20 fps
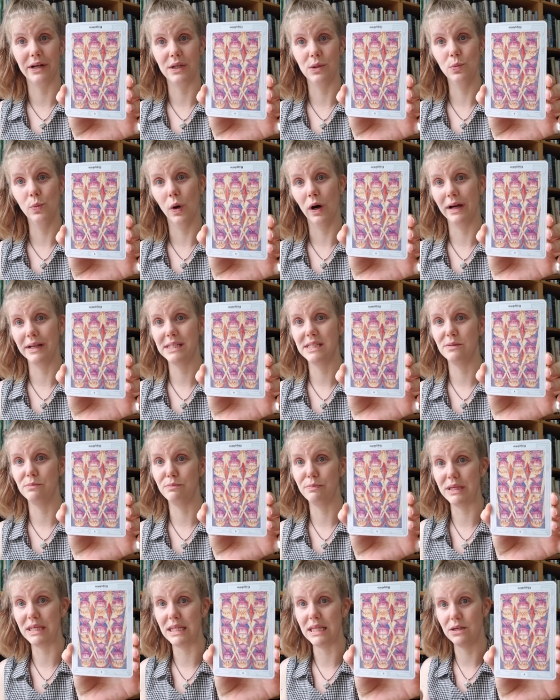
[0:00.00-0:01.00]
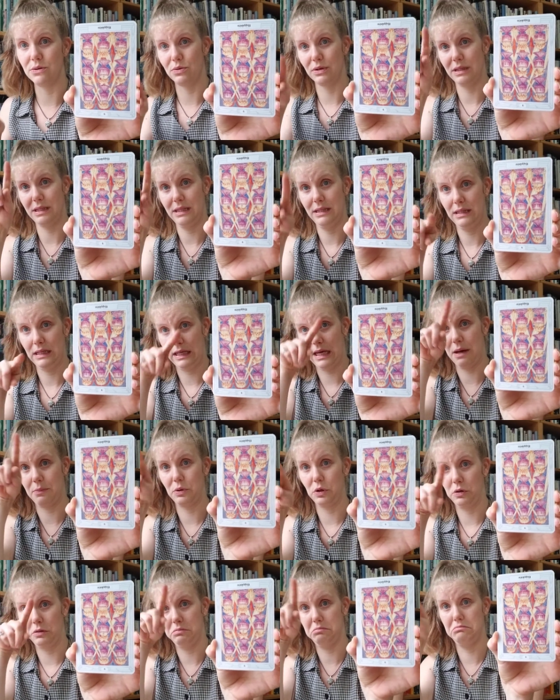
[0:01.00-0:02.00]
you want to be with a
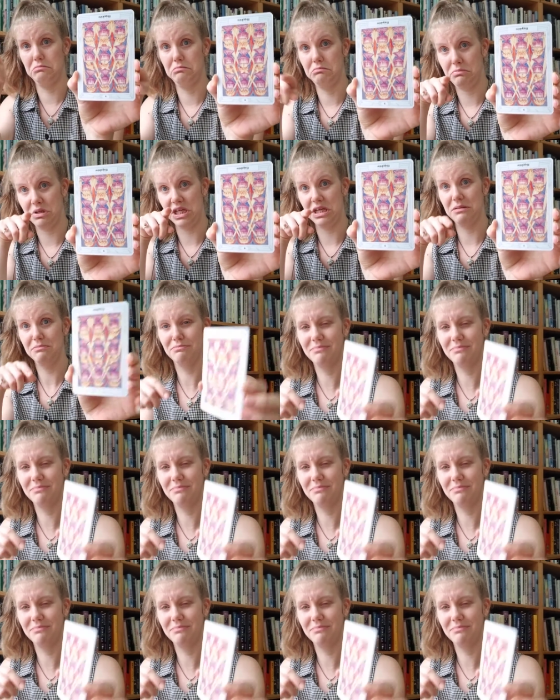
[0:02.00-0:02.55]
capital B.